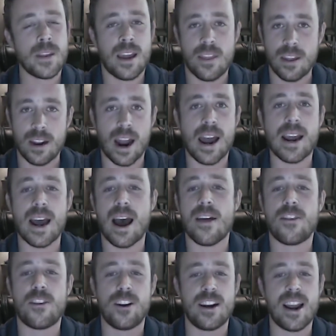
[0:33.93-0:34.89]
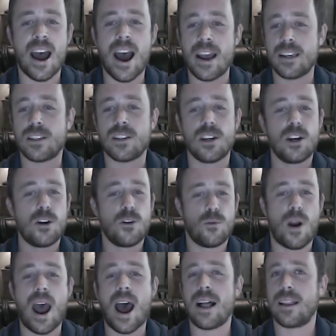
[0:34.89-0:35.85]
And then I got the nice
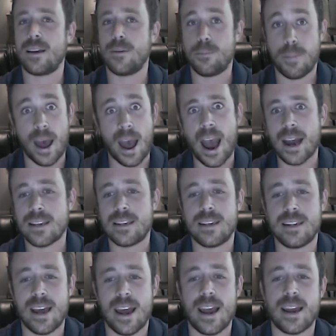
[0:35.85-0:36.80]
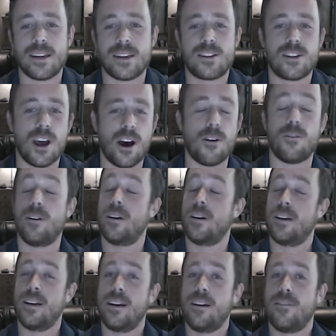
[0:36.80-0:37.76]
rally back today. So
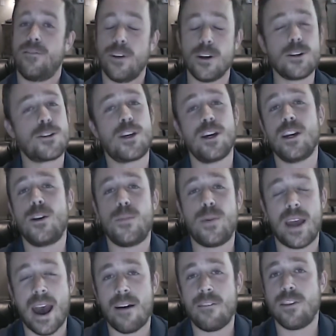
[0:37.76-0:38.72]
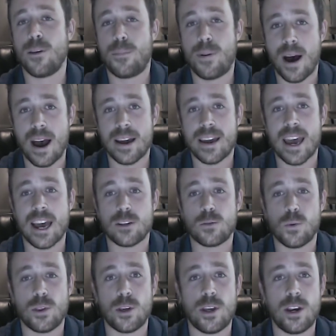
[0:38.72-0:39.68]
feels good to be having the
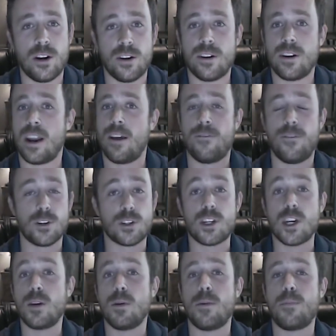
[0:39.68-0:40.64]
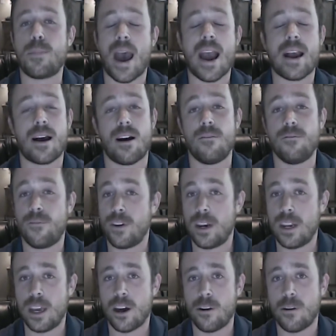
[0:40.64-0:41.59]
podcast with you here today. Feels good to be back on
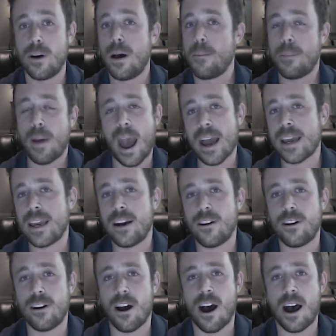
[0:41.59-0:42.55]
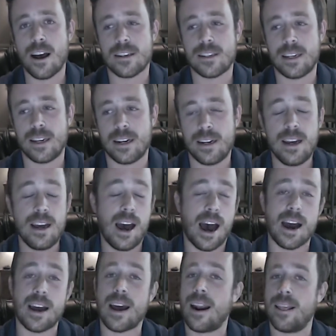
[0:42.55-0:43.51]
video, back here in Austin.
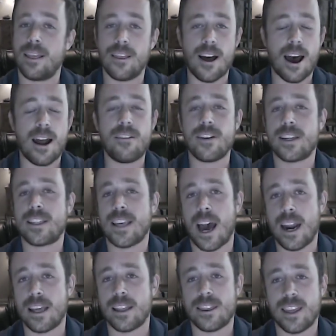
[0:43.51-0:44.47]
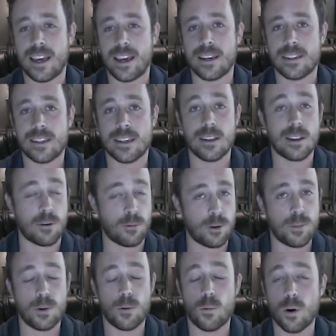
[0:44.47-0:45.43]
I got a lot of exciting things that
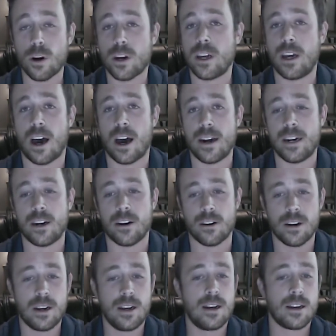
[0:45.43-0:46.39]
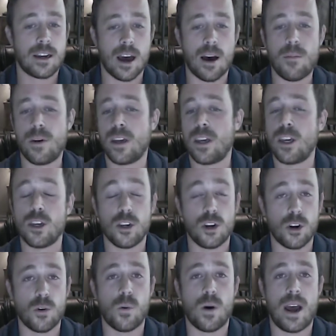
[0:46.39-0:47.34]
we've been working on here coming
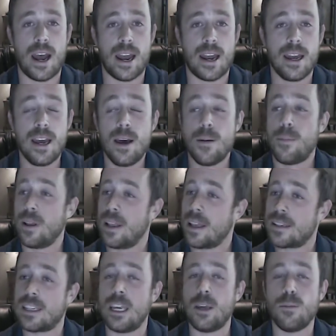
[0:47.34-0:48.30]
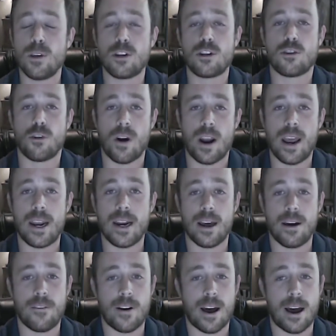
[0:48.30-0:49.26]
your way. But let's keep this train
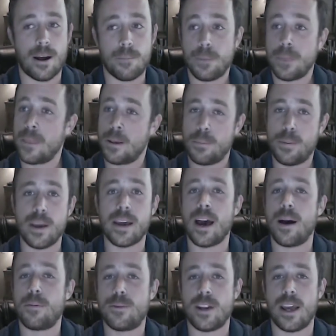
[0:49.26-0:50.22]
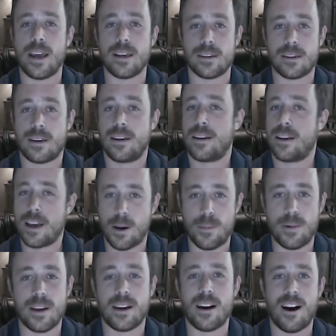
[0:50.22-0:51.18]
of big up days
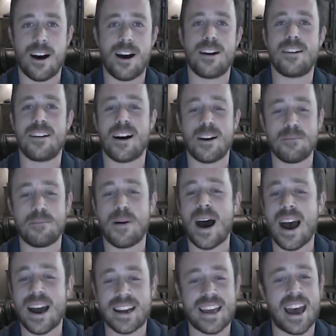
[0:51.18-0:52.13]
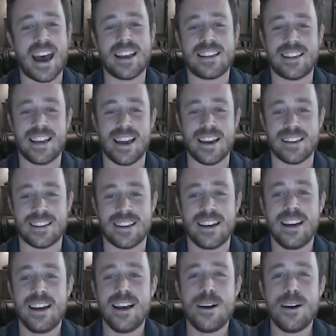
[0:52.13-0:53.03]
coming on podcast days.